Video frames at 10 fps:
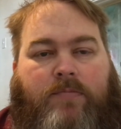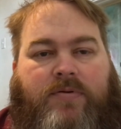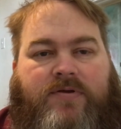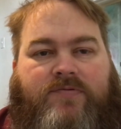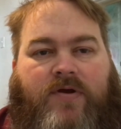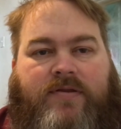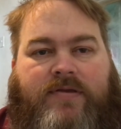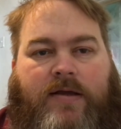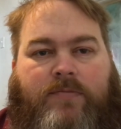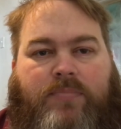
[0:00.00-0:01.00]
Please write
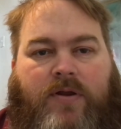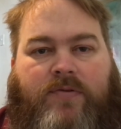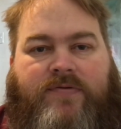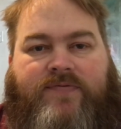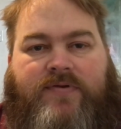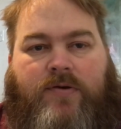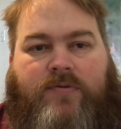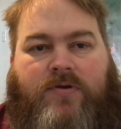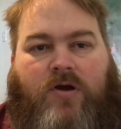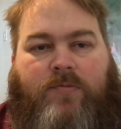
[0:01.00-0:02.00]
down below this video in
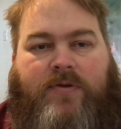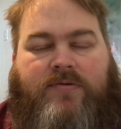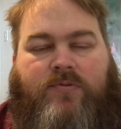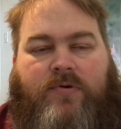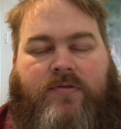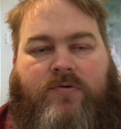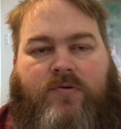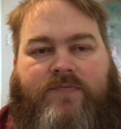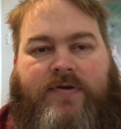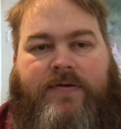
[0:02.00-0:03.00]
the comments what you
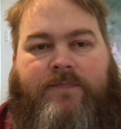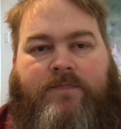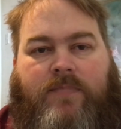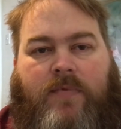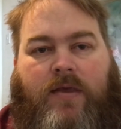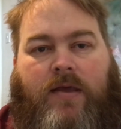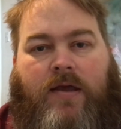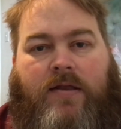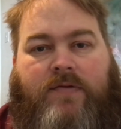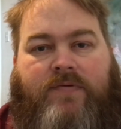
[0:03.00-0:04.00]
thought of it.
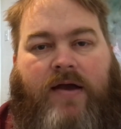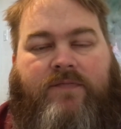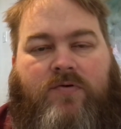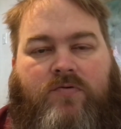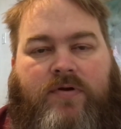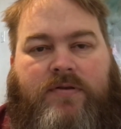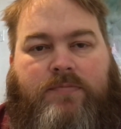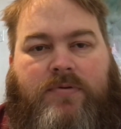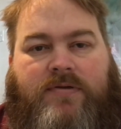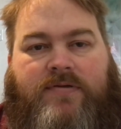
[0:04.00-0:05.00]
And if you haven't already,
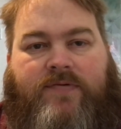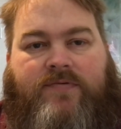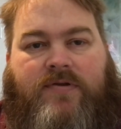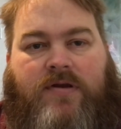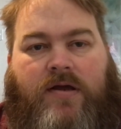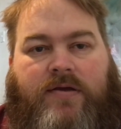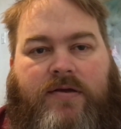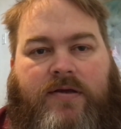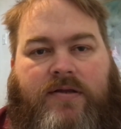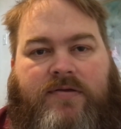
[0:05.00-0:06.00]
please give us a like
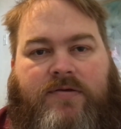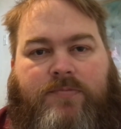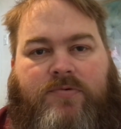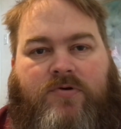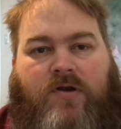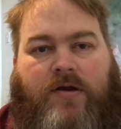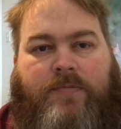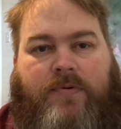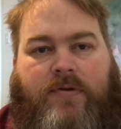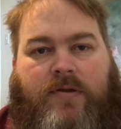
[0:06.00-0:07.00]
and a
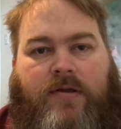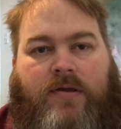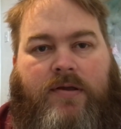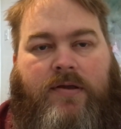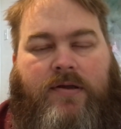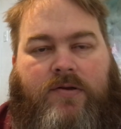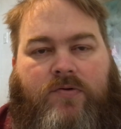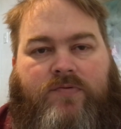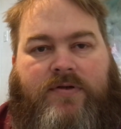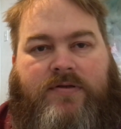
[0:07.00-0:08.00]
subscribe. It
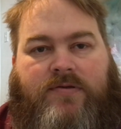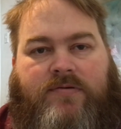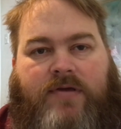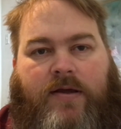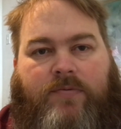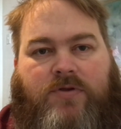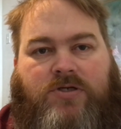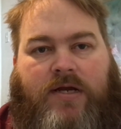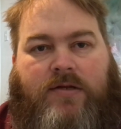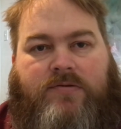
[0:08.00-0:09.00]
all really does help the
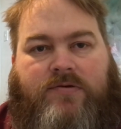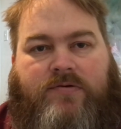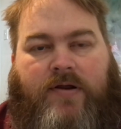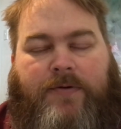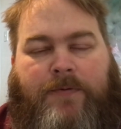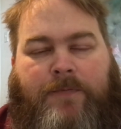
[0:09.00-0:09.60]
channel to grow.